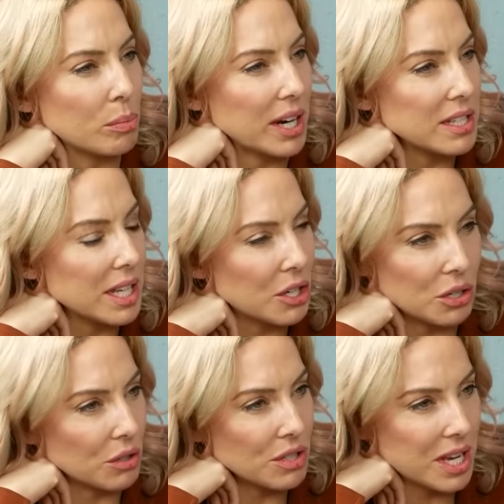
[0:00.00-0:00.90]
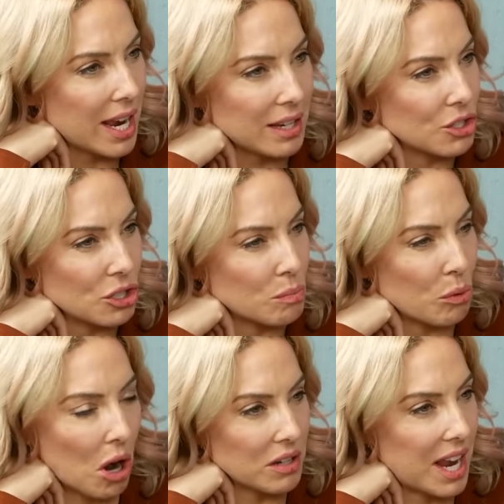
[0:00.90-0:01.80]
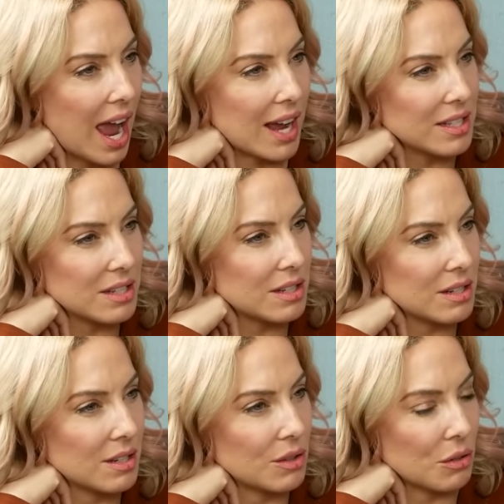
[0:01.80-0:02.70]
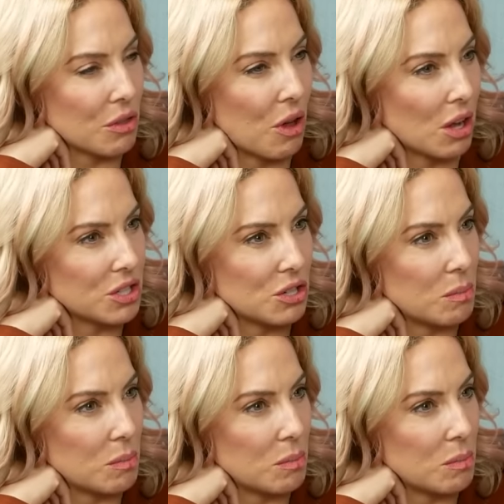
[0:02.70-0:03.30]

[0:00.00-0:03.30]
Brains like yours can't just broadcast their thoughts to